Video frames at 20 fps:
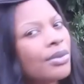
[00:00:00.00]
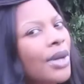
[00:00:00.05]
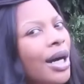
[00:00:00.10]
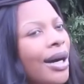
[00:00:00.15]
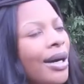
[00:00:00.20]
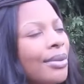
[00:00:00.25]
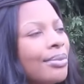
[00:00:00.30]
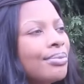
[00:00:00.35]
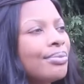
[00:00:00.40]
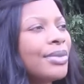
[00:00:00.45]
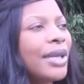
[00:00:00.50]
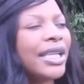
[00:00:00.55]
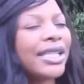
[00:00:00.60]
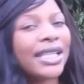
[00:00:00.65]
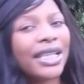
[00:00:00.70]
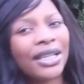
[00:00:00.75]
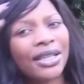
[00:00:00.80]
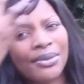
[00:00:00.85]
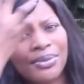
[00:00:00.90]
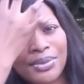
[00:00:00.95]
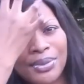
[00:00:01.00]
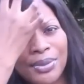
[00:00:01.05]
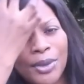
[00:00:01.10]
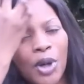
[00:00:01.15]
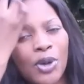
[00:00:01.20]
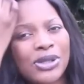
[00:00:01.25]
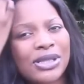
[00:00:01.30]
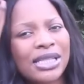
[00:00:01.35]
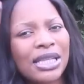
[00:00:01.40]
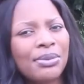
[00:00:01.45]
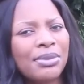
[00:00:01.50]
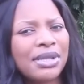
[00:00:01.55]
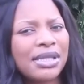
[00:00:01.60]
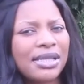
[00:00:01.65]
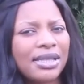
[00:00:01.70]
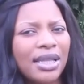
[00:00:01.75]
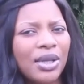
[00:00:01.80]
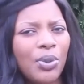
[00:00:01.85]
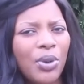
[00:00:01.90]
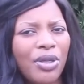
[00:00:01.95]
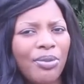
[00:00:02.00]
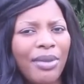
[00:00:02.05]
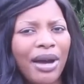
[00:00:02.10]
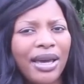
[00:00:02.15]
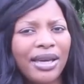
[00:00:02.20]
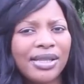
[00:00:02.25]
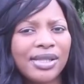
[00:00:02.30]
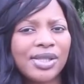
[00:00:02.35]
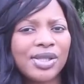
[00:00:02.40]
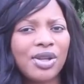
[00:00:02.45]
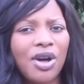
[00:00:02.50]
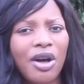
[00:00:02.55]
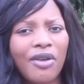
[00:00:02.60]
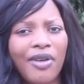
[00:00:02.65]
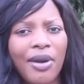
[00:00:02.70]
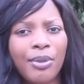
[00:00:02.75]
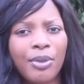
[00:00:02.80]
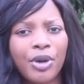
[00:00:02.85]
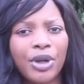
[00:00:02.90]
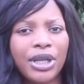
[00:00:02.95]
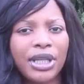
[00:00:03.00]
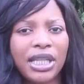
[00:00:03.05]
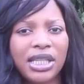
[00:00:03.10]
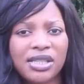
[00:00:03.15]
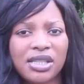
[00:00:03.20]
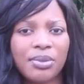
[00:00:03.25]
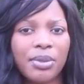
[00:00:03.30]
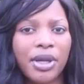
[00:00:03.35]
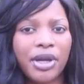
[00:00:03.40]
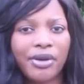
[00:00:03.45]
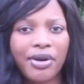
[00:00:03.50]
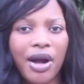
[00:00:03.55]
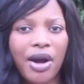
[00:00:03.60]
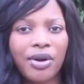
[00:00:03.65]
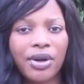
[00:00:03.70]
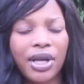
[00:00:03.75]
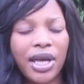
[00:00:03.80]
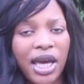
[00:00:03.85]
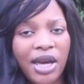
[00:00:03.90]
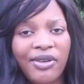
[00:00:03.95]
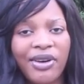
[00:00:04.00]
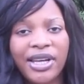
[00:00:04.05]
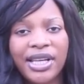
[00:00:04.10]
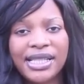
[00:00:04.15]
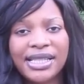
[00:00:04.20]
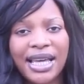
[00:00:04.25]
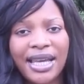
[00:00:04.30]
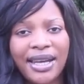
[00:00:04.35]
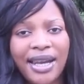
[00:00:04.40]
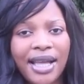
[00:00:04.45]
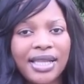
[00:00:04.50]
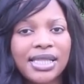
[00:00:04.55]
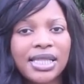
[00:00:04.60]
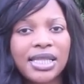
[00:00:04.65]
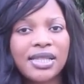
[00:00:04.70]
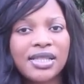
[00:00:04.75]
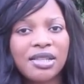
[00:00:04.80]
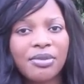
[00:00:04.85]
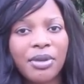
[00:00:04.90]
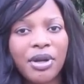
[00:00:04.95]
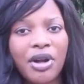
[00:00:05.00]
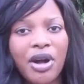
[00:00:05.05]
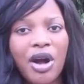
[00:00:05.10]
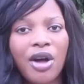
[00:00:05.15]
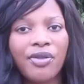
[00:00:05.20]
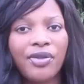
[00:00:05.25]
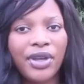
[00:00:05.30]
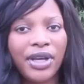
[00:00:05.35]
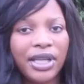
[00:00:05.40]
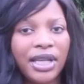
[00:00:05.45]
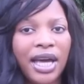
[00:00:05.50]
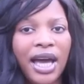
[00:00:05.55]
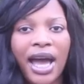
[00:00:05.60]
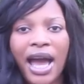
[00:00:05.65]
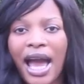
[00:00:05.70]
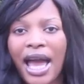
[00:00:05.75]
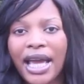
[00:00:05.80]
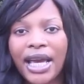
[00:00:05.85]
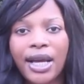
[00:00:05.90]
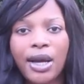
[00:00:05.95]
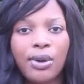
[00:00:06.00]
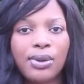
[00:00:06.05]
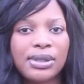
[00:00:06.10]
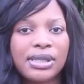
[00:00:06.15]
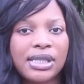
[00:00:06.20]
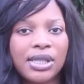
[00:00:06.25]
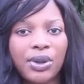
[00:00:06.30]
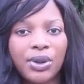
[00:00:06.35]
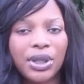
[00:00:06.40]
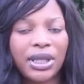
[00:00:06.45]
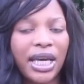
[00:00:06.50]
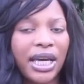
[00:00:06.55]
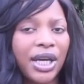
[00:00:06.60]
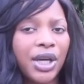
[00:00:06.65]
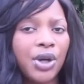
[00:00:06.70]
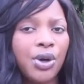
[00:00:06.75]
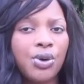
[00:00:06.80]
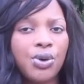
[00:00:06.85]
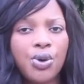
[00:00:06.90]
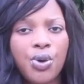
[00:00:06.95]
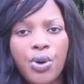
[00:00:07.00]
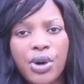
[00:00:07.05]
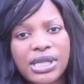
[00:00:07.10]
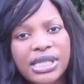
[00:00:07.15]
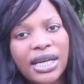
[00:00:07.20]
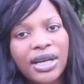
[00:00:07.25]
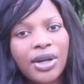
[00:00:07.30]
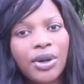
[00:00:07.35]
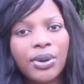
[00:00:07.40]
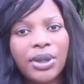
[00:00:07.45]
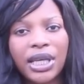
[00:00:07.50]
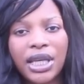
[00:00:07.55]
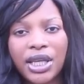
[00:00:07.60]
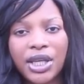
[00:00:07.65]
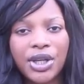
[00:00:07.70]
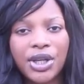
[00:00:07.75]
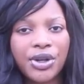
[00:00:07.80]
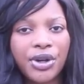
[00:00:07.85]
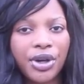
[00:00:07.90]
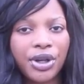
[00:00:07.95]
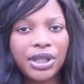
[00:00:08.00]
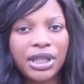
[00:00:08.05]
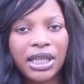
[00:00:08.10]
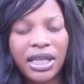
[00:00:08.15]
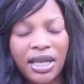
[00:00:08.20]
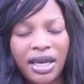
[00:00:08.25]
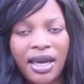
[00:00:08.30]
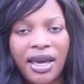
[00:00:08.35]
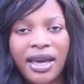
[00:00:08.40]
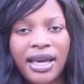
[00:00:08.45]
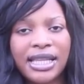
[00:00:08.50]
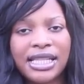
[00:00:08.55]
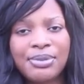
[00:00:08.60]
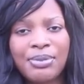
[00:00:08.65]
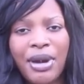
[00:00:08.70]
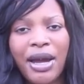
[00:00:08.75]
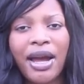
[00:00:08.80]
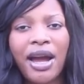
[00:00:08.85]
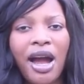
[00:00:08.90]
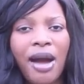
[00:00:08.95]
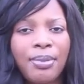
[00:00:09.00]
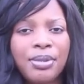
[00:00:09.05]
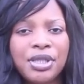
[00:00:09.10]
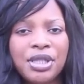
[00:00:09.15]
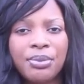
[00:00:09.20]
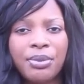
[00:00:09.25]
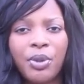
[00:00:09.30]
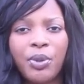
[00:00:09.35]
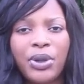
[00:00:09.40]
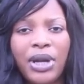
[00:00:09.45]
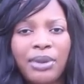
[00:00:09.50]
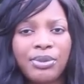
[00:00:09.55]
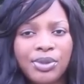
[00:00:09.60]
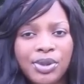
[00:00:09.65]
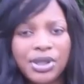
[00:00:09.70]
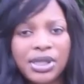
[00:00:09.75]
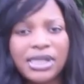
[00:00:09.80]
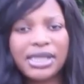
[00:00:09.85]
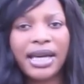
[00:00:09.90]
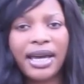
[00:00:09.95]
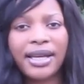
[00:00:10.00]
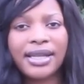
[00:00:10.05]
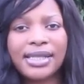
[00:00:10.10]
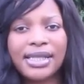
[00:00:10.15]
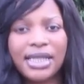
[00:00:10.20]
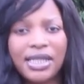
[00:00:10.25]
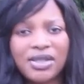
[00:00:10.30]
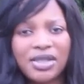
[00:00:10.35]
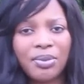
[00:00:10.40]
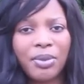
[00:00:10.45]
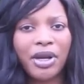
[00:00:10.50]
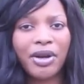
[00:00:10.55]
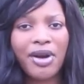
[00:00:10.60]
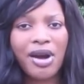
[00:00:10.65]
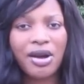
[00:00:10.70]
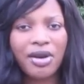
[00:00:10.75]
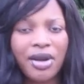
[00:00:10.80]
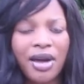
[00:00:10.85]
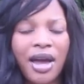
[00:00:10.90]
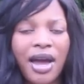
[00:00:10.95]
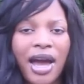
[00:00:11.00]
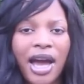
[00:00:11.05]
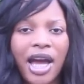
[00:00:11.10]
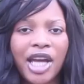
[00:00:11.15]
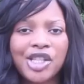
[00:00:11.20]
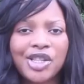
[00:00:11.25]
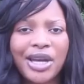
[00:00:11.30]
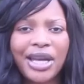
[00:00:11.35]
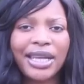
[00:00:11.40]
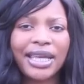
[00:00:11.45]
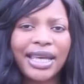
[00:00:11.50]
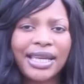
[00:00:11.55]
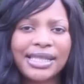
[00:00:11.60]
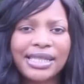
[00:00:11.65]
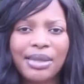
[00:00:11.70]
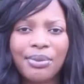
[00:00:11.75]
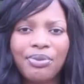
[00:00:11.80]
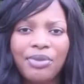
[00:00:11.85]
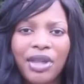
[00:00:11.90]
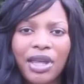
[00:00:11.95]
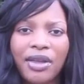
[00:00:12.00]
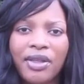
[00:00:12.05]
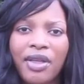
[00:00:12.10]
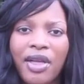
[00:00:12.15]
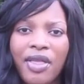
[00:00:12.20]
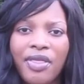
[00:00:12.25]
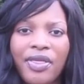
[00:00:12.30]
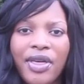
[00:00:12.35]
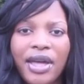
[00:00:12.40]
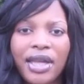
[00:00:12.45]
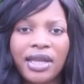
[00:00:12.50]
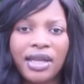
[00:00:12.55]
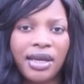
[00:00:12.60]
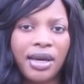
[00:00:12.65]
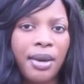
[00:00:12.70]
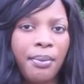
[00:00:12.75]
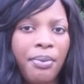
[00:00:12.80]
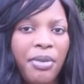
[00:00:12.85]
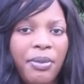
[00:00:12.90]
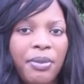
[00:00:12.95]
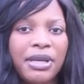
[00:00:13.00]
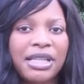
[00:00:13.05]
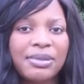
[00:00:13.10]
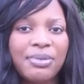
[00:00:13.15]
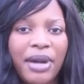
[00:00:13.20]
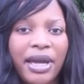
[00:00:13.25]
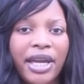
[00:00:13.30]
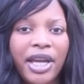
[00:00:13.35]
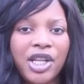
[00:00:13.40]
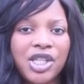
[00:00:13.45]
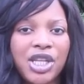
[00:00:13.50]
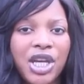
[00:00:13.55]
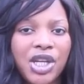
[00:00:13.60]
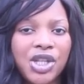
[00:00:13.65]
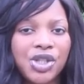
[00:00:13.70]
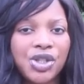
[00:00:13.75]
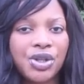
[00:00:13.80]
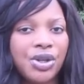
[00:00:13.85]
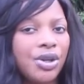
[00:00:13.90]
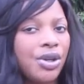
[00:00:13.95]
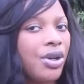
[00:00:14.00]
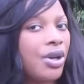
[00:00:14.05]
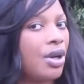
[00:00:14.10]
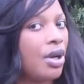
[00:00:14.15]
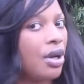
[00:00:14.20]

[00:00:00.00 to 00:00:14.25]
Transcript: seamlessly with my install if I'm going to leave some hair out. If I decide not to leave some hair out, then I can go silky, I can go coarse, I can go kinky curly. It's my option. But when I'm deciding to leave some hair out, I try to get something that mimics my hair texture